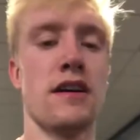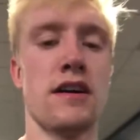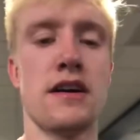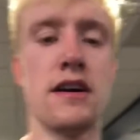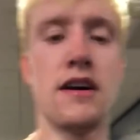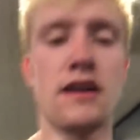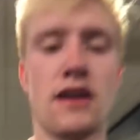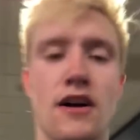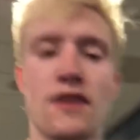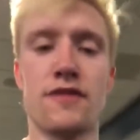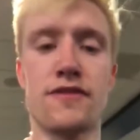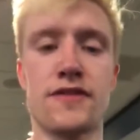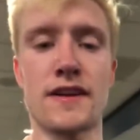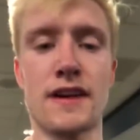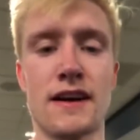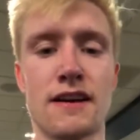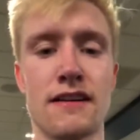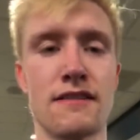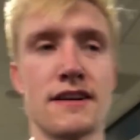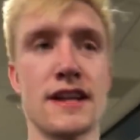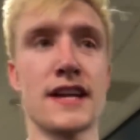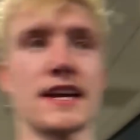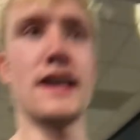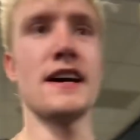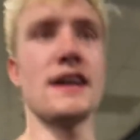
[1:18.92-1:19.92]
half an
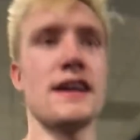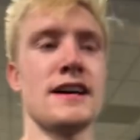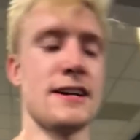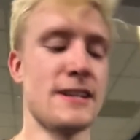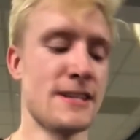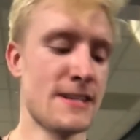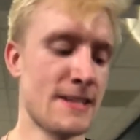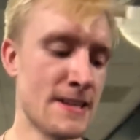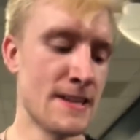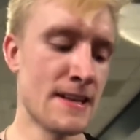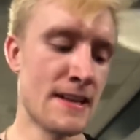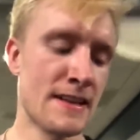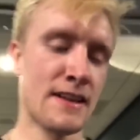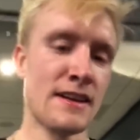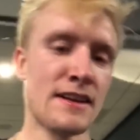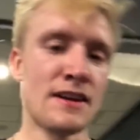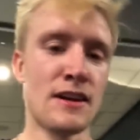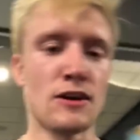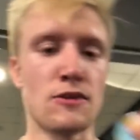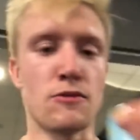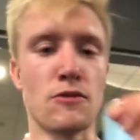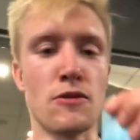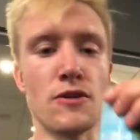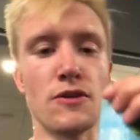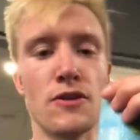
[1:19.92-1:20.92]
hour in,
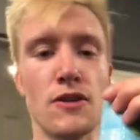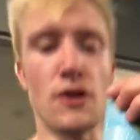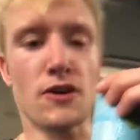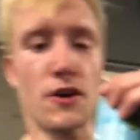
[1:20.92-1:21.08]
one